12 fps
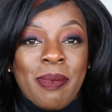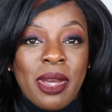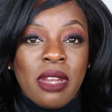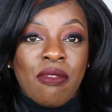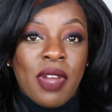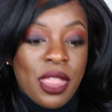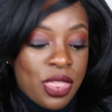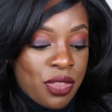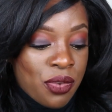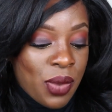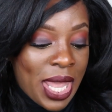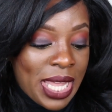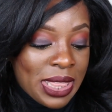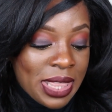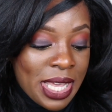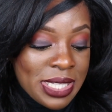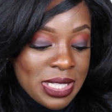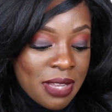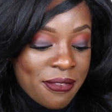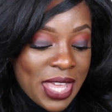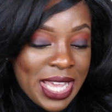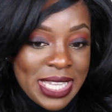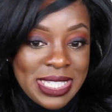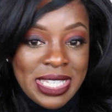So I'm going to run through a list of
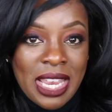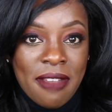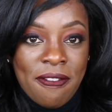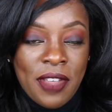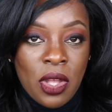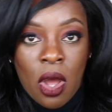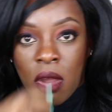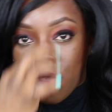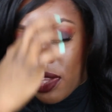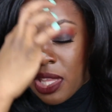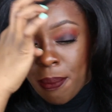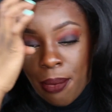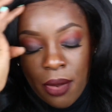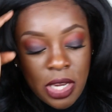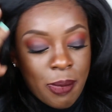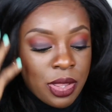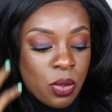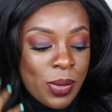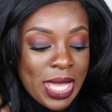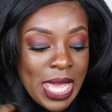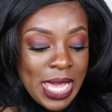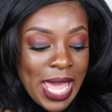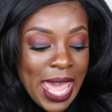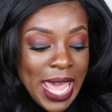things that I feel are really important about the
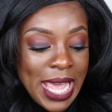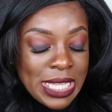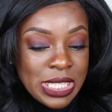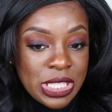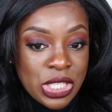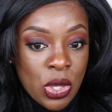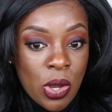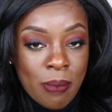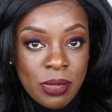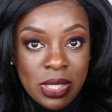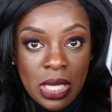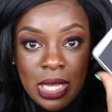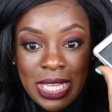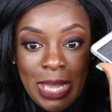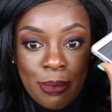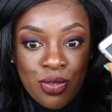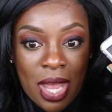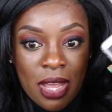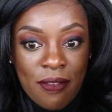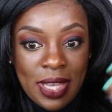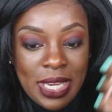wig, and so I'm just going to keep track of